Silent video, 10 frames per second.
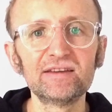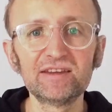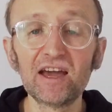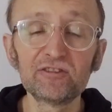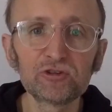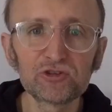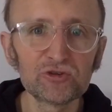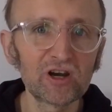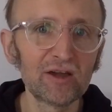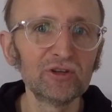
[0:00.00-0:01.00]
Yeah, and for
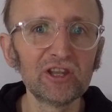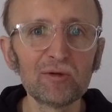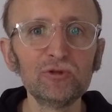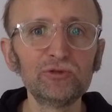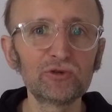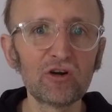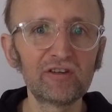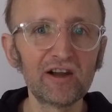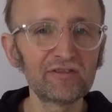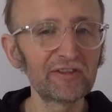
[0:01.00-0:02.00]
sure I'm not able to
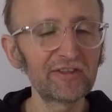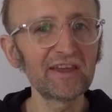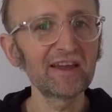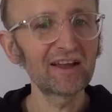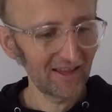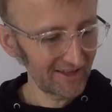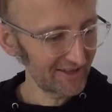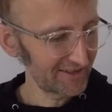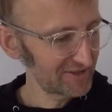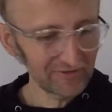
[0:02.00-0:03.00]
cover everything, like
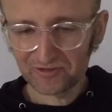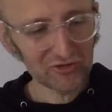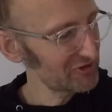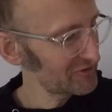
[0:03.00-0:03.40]
this video is